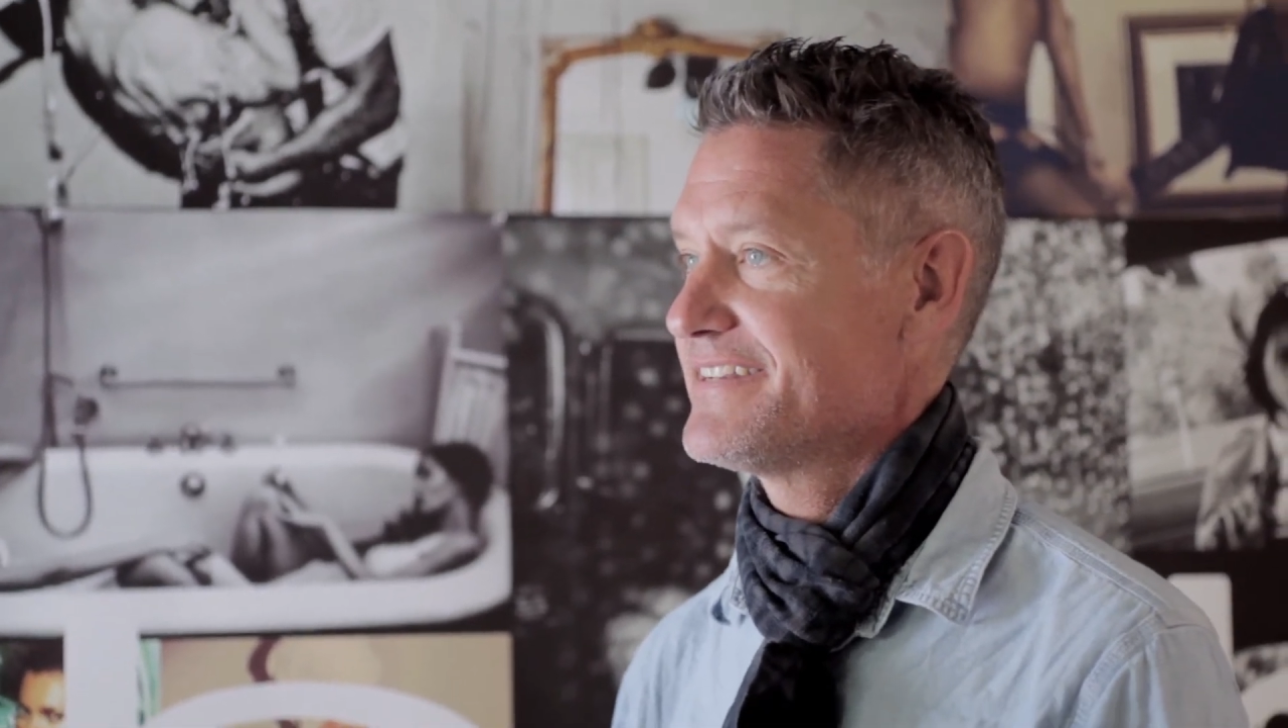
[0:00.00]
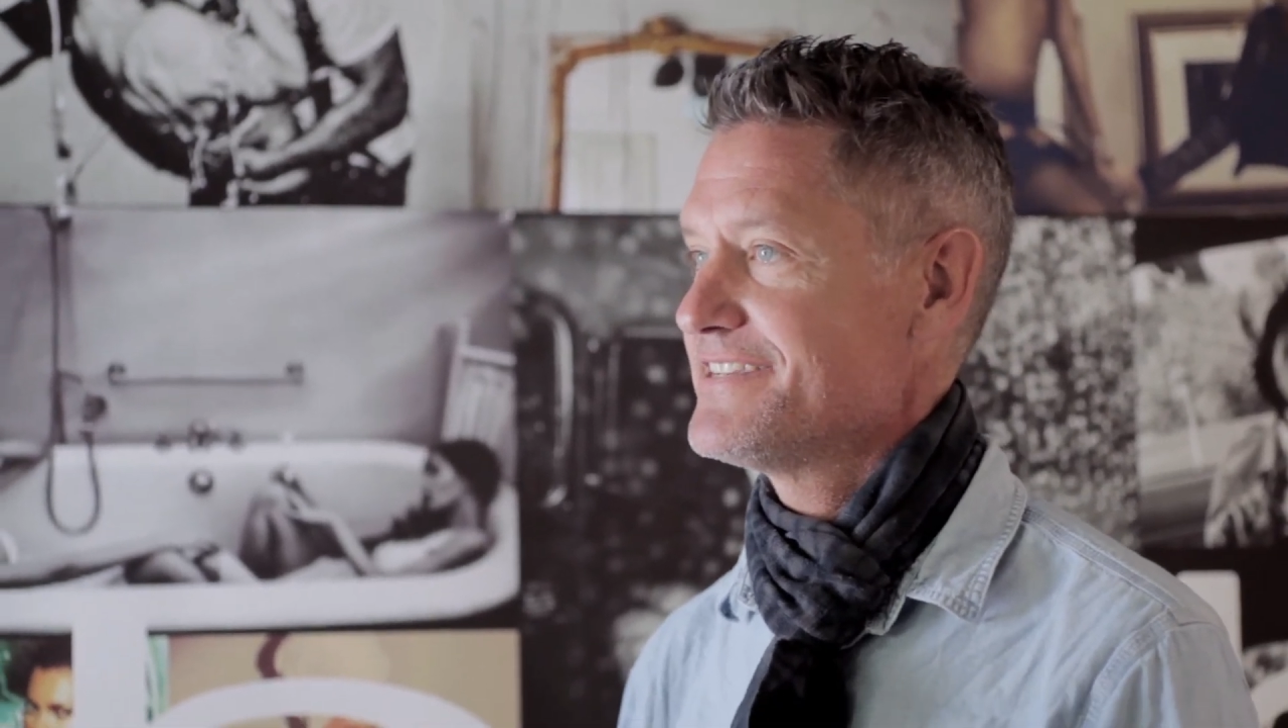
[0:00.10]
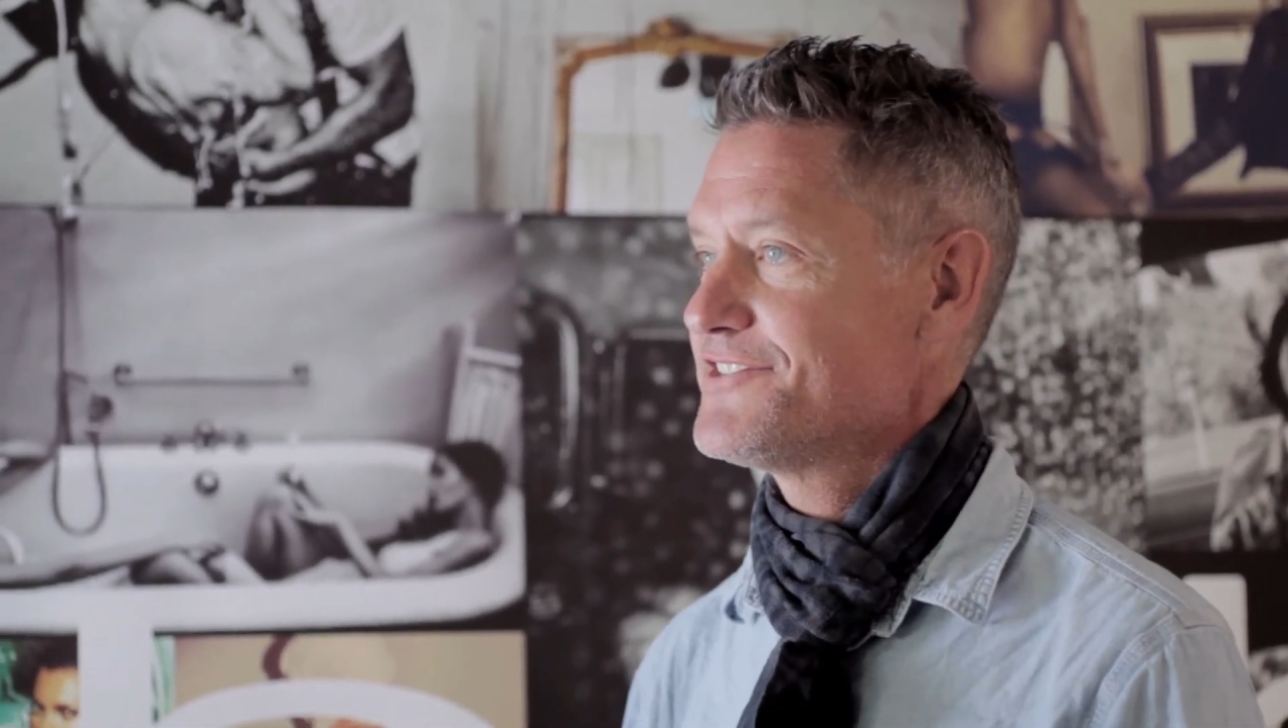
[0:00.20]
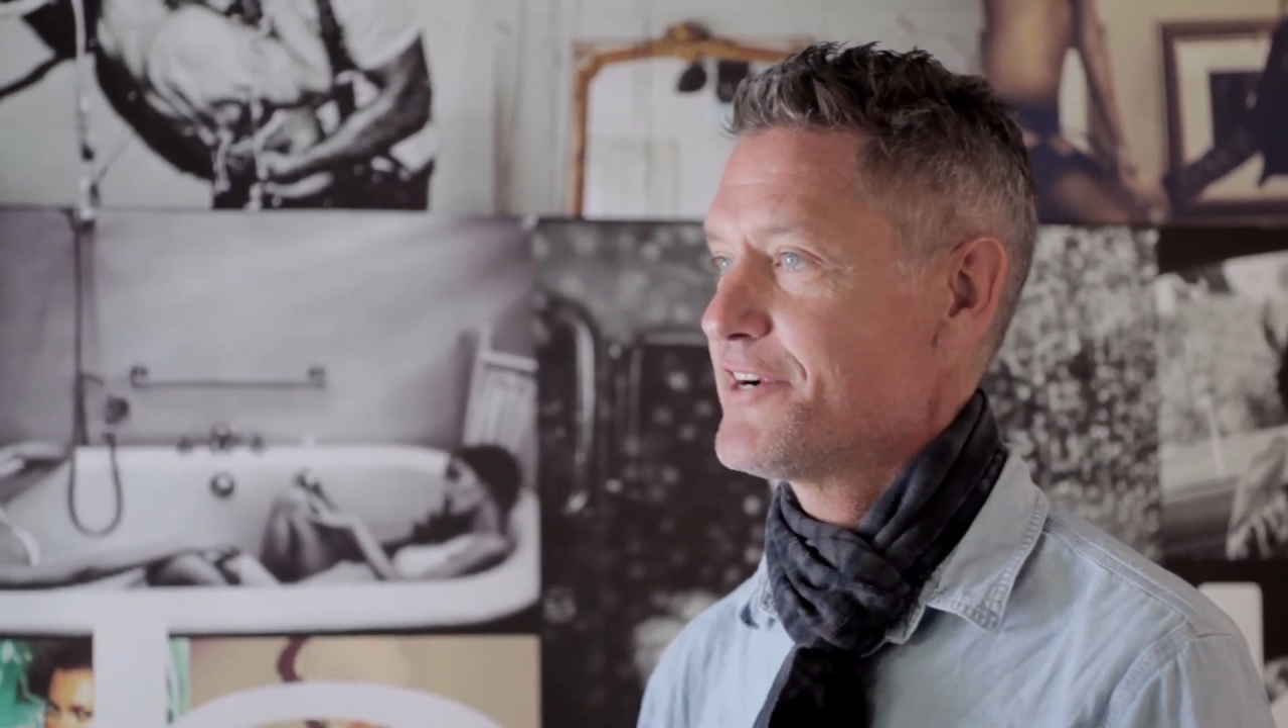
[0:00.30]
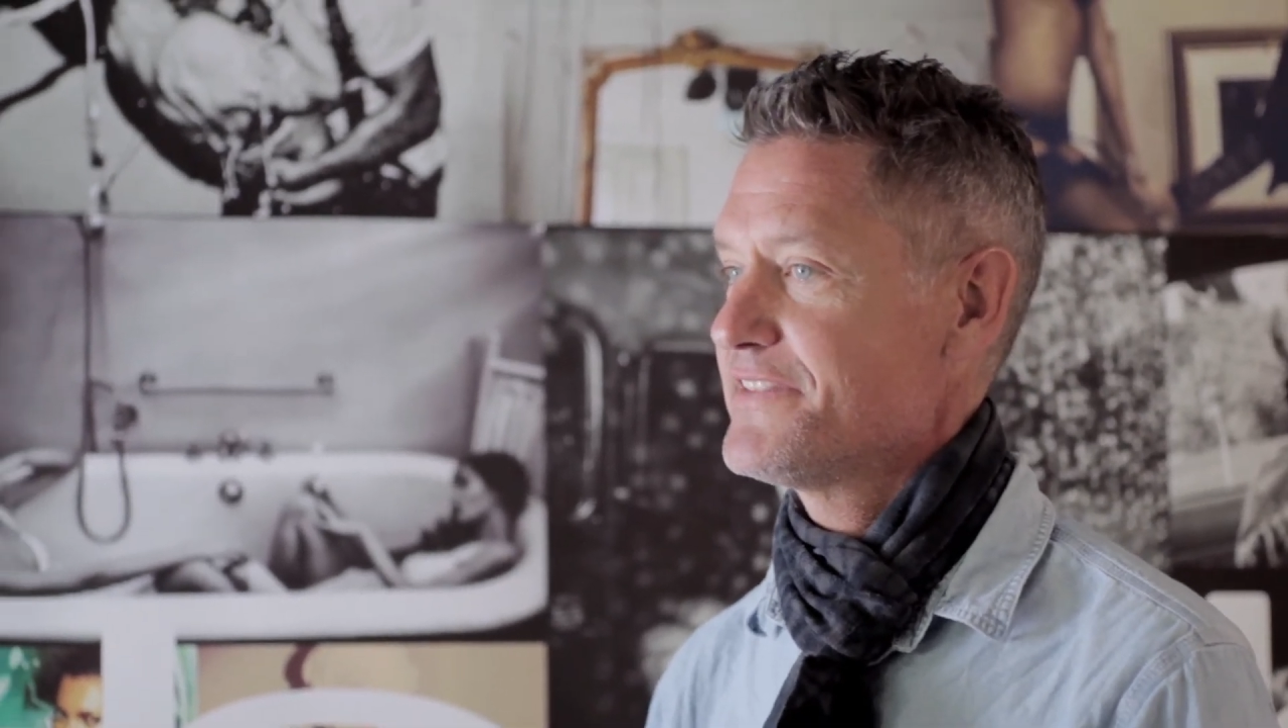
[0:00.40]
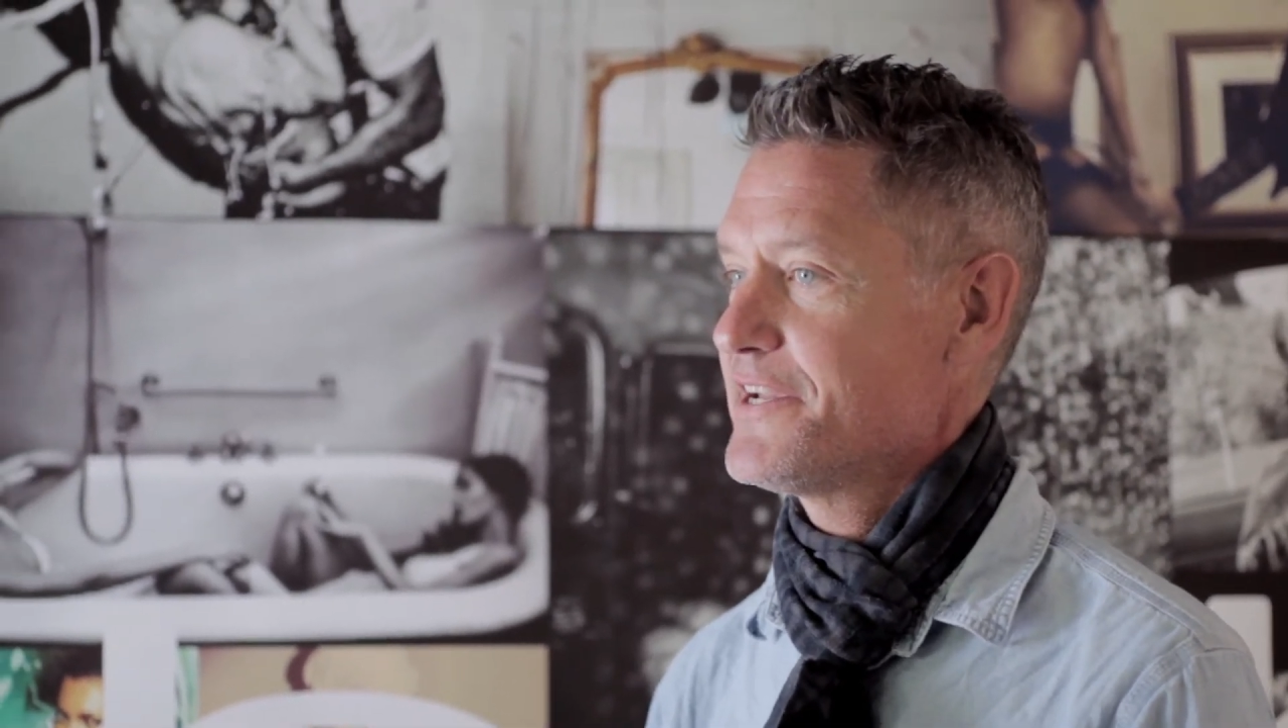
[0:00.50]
and he shared